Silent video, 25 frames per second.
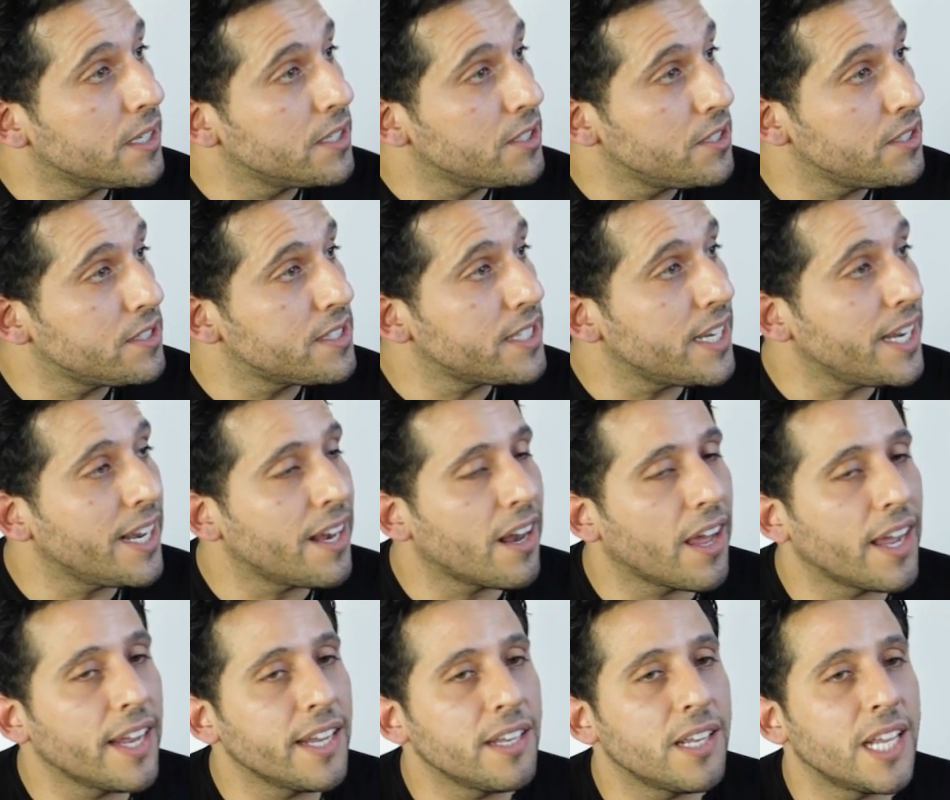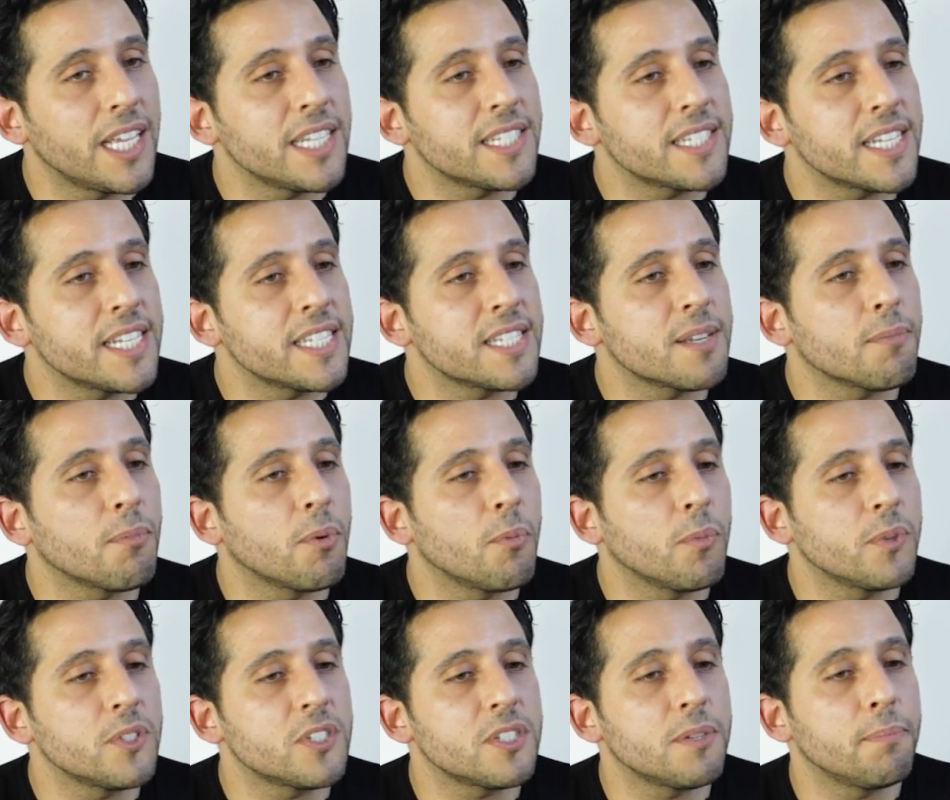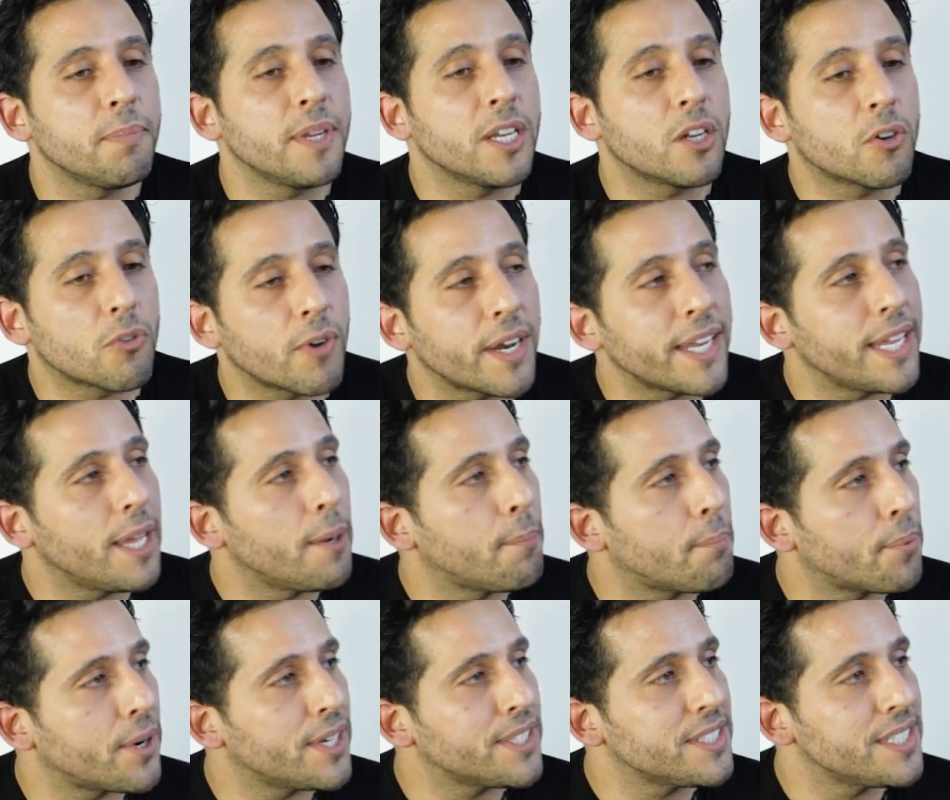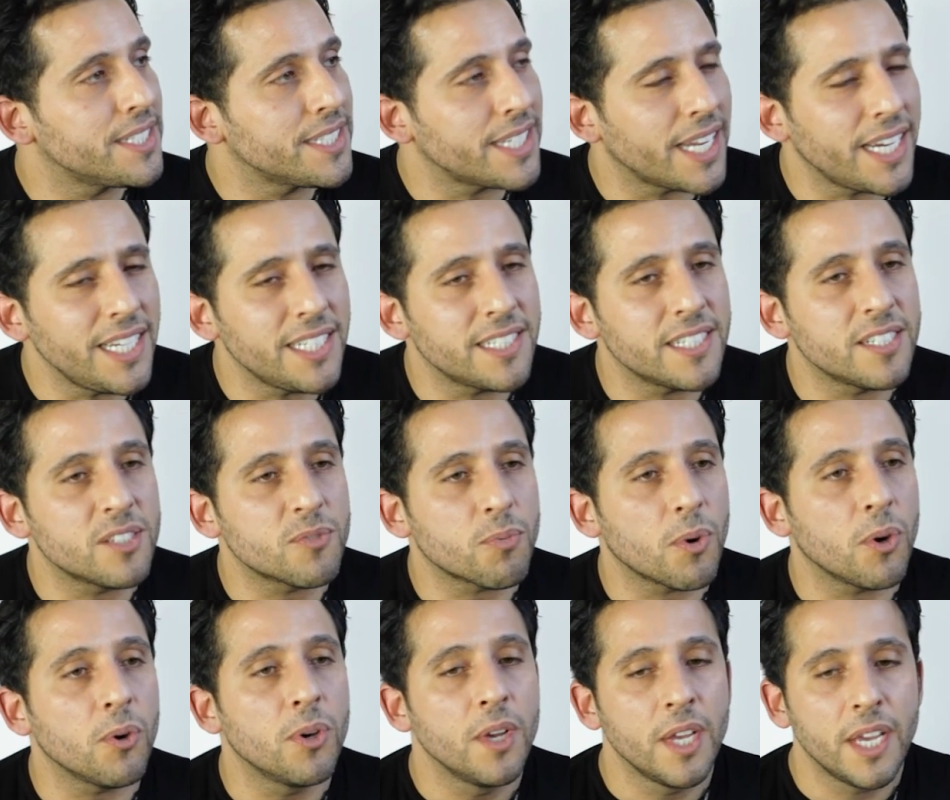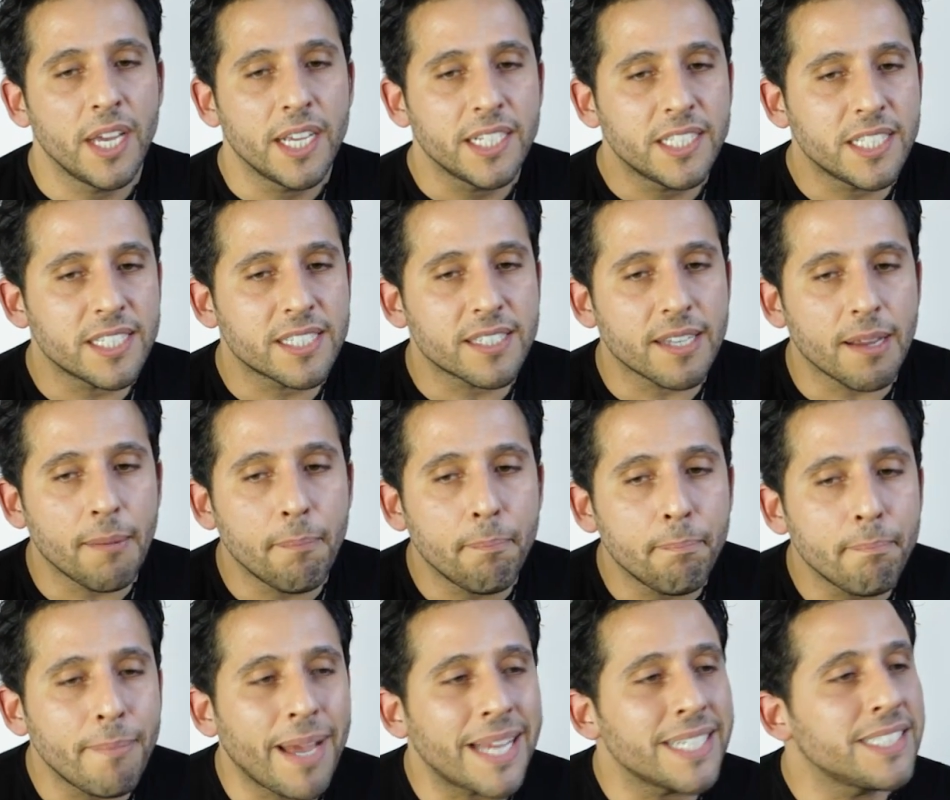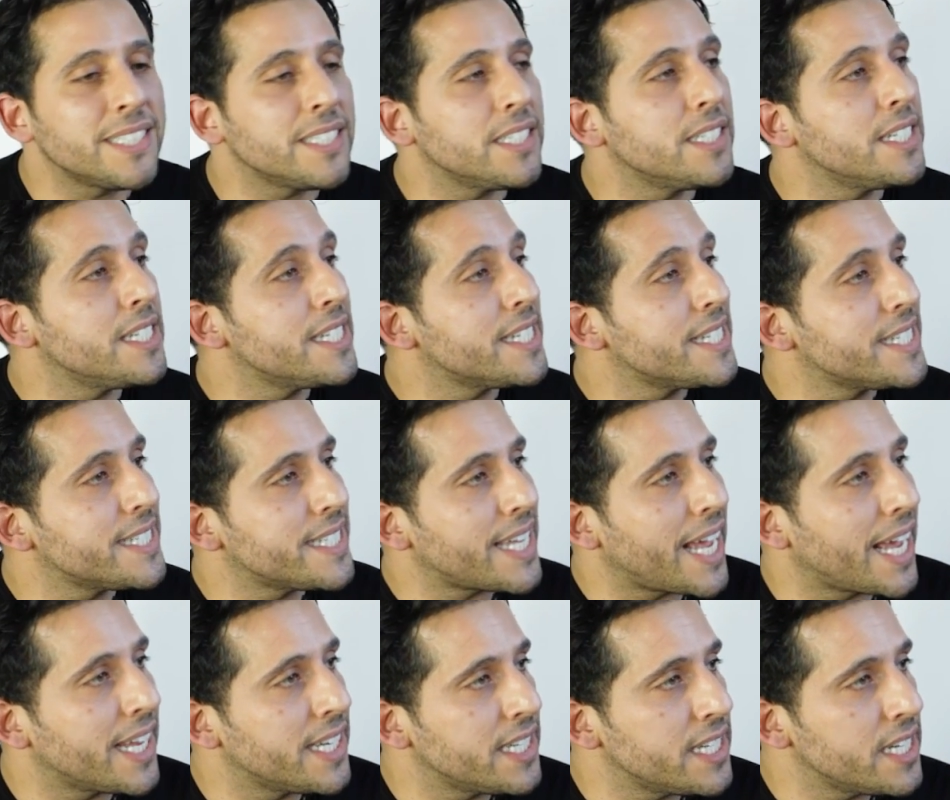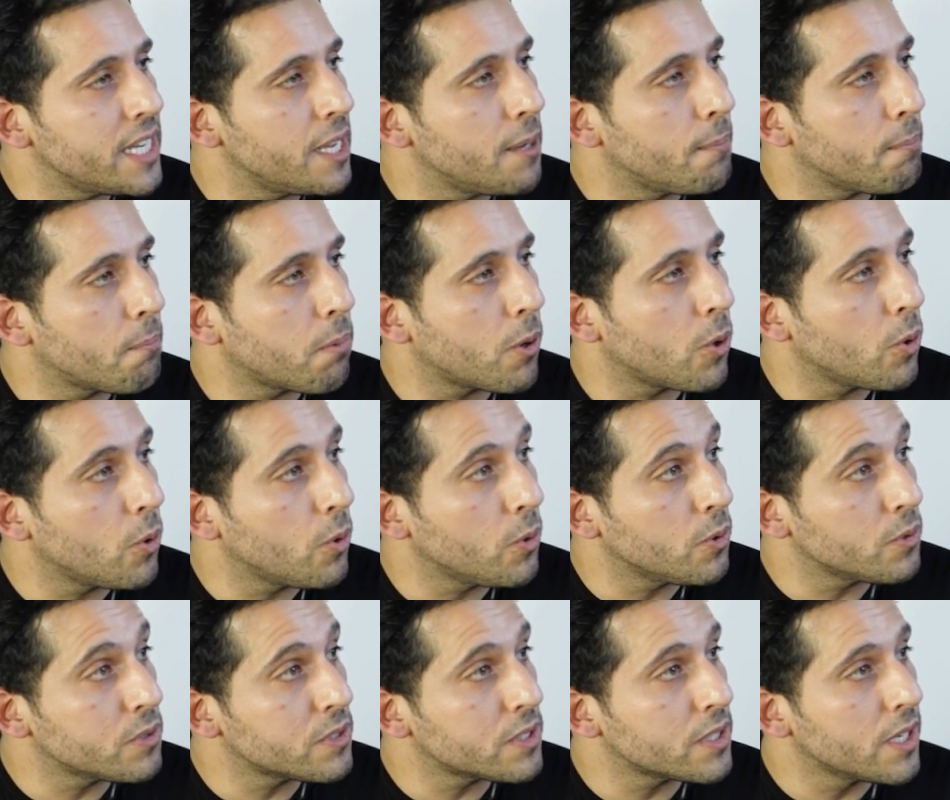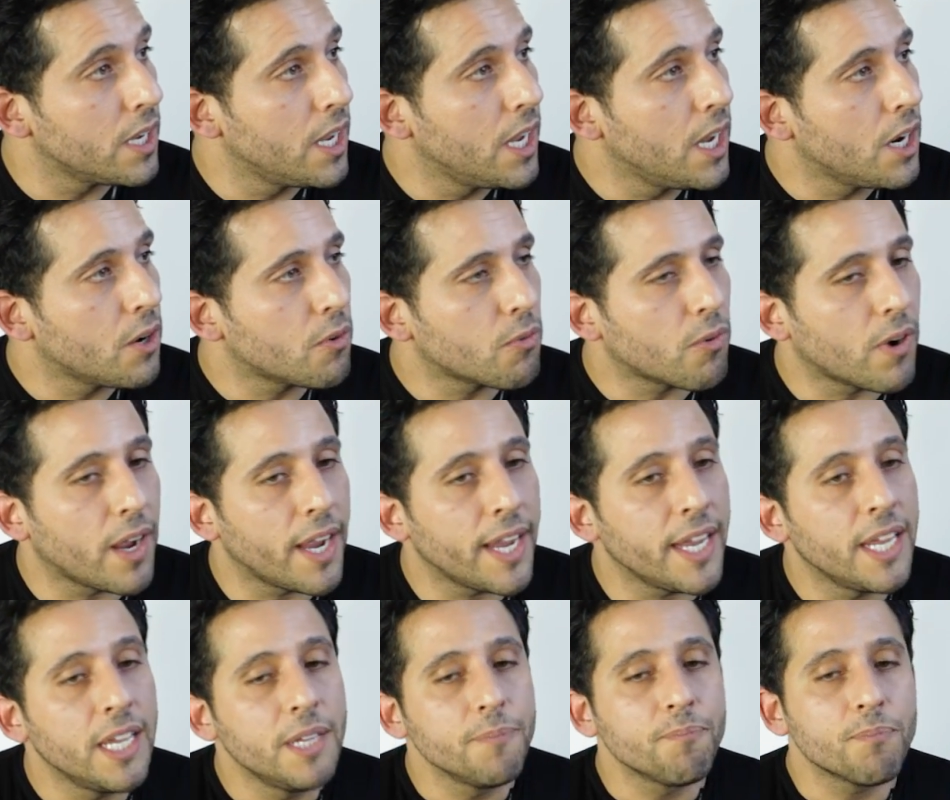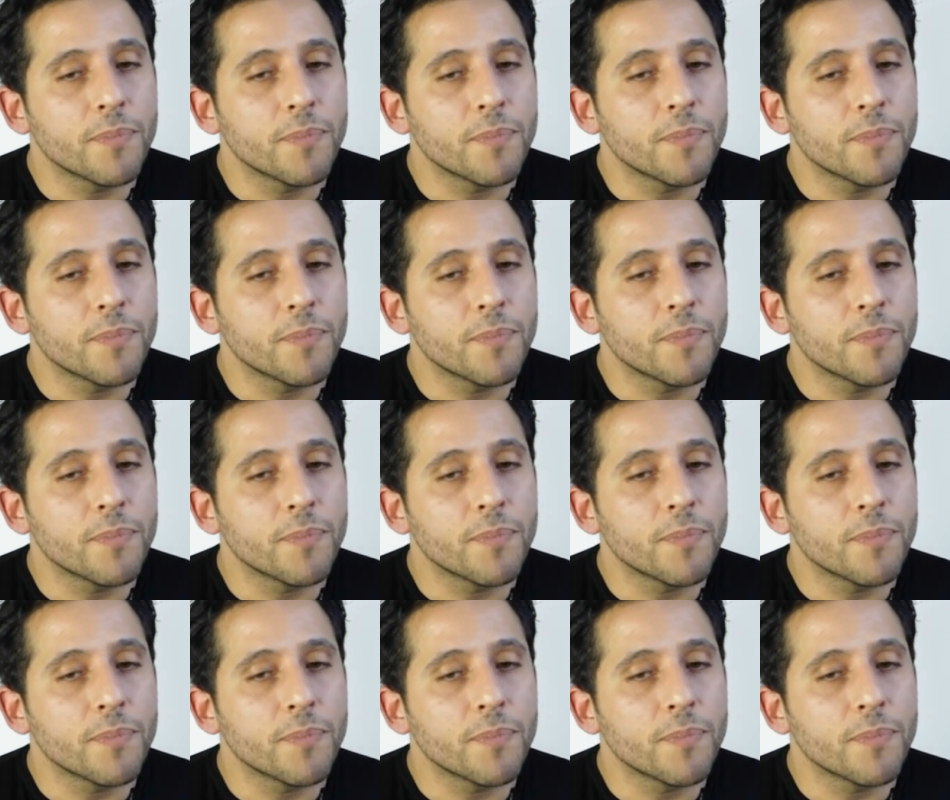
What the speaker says: Do you see? Like, let's say someone wants to be great at presentations. Well, just imagine a standing applause, right?